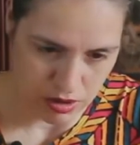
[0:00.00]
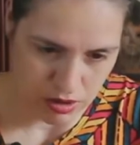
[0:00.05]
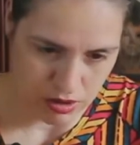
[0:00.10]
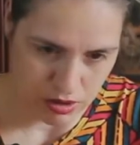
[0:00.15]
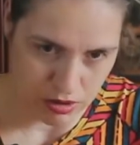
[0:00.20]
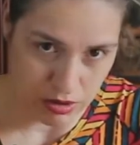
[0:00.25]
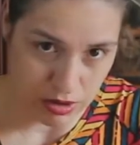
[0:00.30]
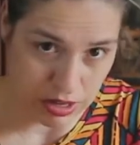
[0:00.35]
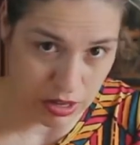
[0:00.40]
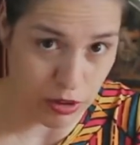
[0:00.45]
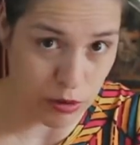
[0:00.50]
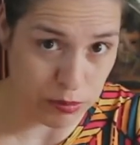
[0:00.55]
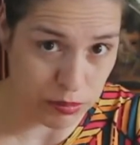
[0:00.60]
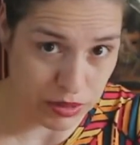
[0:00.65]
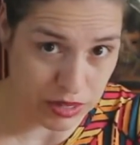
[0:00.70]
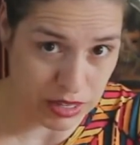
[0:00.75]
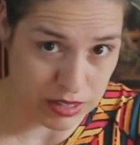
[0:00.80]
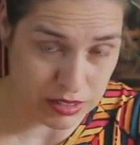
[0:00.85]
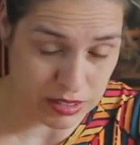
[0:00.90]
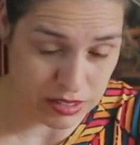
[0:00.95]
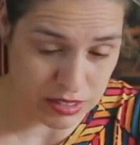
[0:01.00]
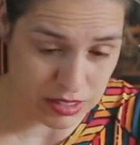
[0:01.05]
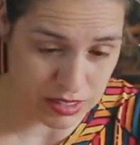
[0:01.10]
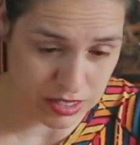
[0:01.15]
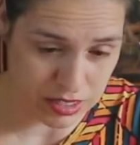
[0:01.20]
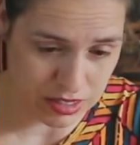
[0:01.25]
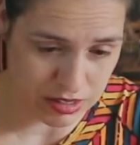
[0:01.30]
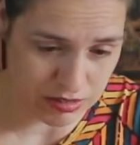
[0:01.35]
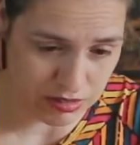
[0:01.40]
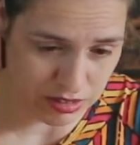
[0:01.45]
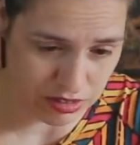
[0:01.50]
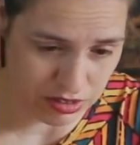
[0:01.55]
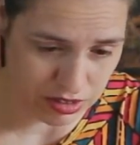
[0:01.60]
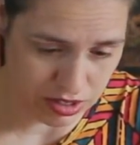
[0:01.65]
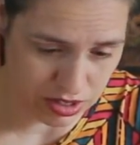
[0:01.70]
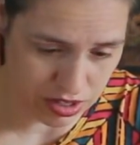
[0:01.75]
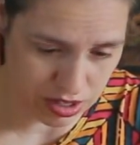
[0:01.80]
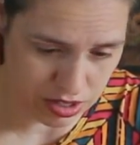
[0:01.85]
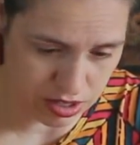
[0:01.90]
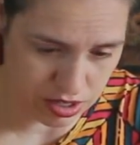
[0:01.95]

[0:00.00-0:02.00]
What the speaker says: Oh, I hope you guys can see this very good.